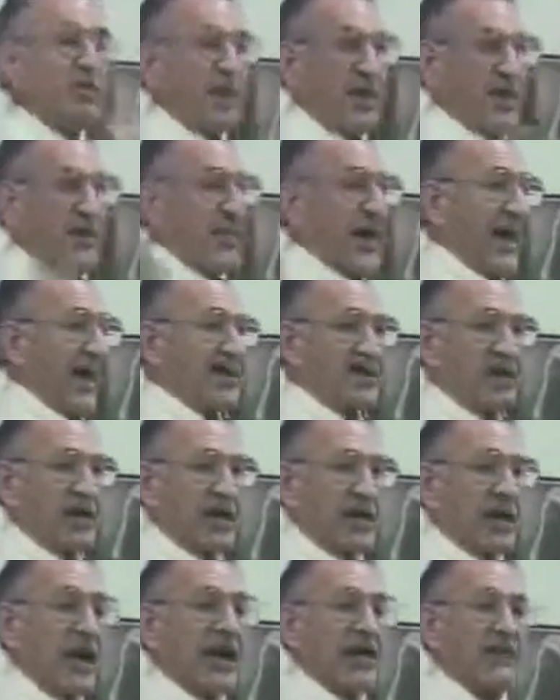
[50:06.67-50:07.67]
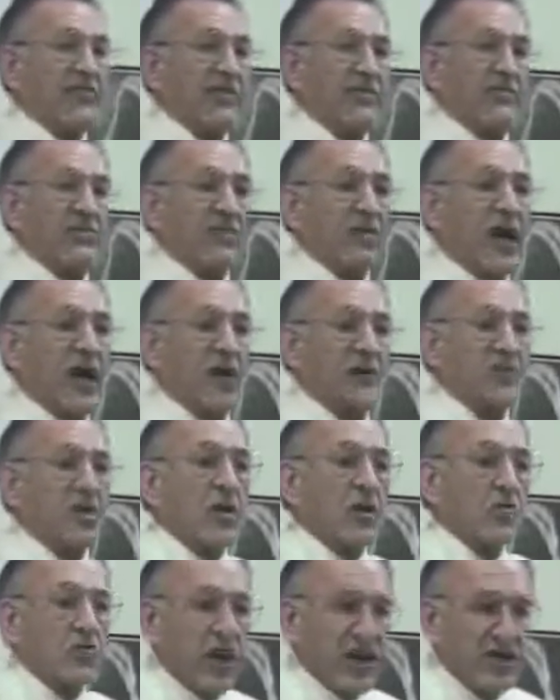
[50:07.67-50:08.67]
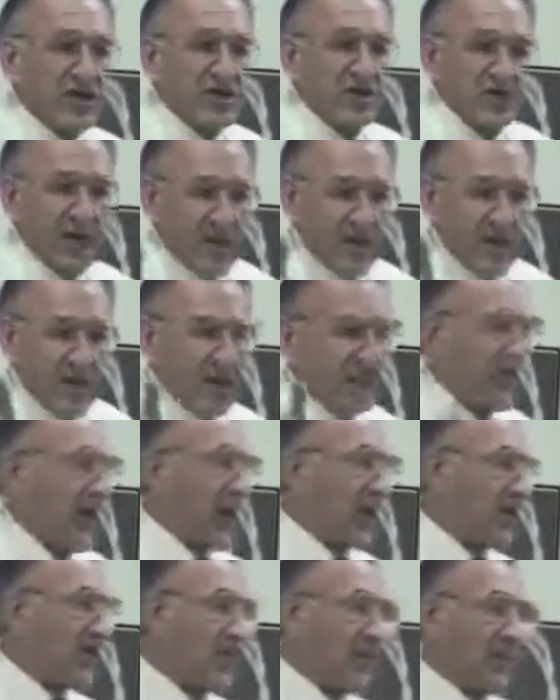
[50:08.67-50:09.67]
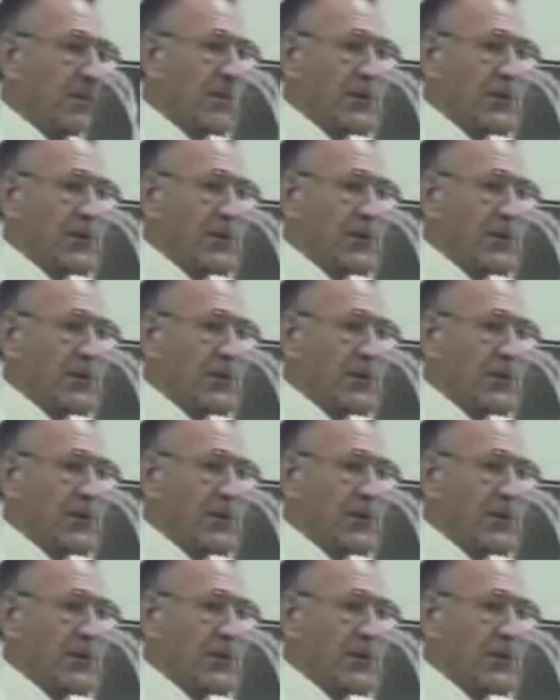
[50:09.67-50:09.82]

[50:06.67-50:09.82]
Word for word: Brother Branham said the Garden of Eden was God's righteous government upon earth.